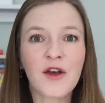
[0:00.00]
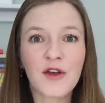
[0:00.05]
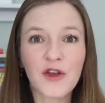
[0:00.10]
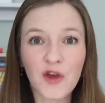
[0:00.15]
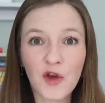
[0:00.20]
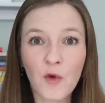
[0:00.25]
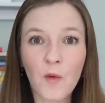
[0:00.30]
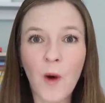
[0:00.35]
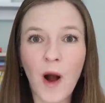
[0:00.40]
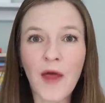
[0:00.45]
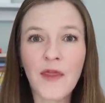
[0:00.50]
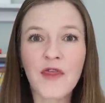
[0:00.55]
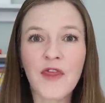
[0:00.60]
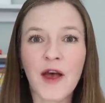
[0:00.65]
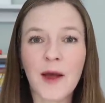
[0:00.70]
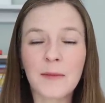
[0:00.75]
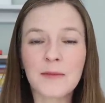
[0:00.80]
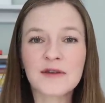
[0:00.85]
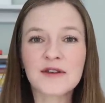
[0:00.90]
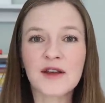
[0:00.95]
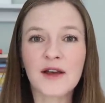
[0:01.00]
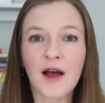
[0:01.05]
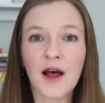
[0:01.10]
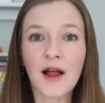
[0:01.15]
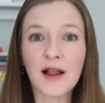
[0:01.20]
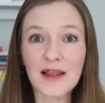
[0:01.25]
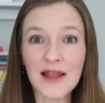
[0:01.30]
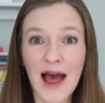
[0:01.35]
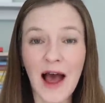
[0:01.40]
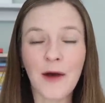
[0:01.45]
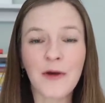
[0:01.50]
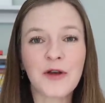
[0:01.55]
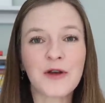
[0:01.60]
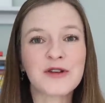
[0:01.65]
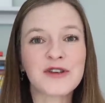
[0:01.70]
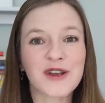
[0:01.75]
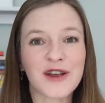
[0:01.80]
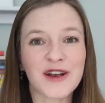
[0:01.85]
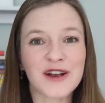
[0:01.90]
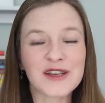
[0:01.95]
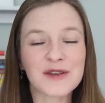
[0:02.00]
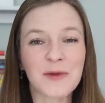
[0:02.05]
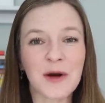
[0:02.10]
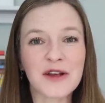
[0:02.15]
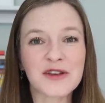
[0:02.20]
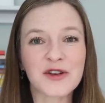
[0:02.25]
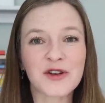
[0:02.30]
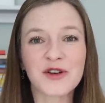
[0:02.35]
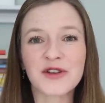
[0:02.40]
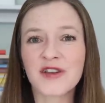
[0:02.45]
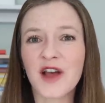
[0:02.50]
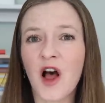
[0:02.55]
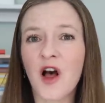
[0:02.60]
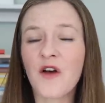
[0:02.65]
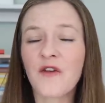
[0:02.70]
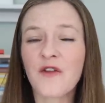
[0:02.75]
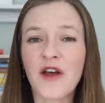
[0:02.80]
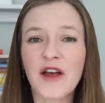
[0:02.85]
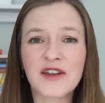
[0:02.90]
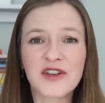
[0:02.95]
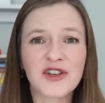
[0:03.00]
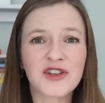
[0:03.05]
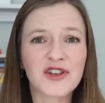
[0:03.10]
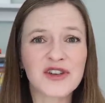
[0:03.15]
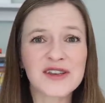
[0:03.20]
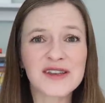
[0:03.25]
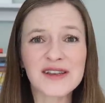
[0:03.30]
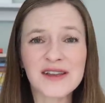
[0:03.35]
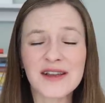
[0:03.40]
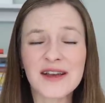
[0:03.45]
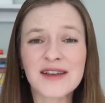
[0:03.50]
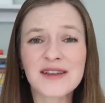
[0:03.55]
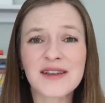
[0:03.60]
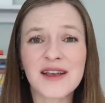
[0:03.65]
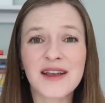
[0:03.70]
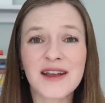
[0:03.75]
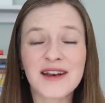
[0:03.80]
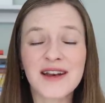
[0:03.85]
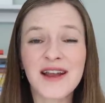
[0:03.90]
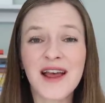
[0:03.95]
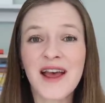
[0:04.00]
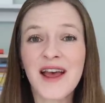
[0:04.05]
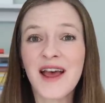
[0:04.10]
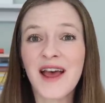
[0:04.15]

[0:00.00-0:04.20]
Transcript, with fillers: You want them to allow you to express yourself and to just listen